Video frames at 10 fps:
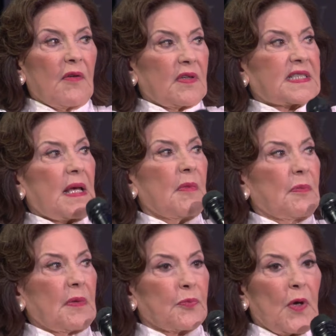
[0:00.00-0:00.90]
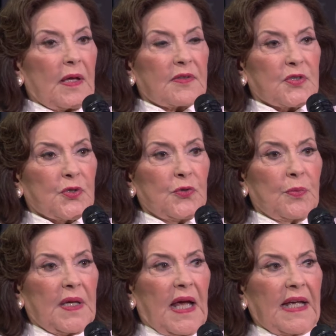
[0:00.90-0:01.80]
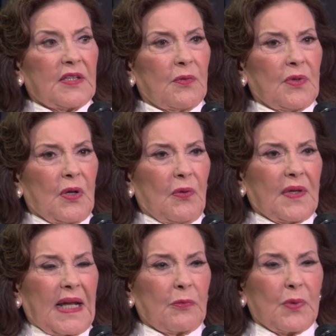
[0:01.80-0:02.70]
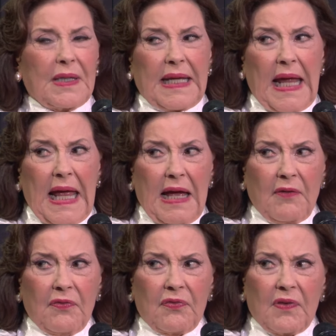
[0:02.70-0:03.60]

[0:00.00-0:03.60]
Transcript: Some have been brought to me. I don't know that I really have.